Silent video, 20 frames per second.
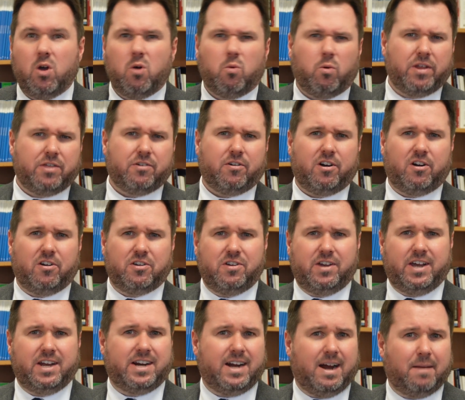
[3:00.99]
Whether or not you
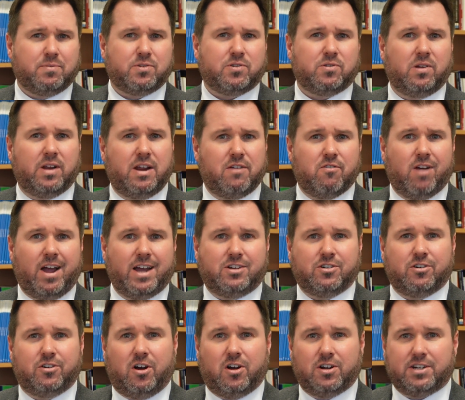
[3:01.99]
get it absolutely right
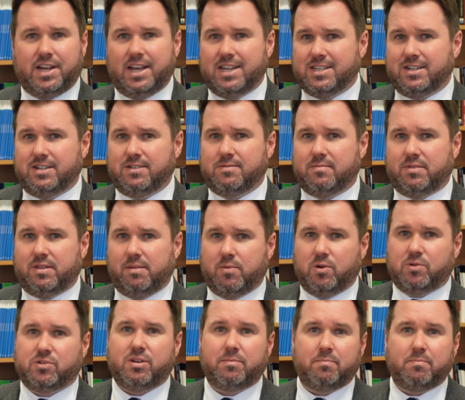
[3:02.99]
or not isn't the most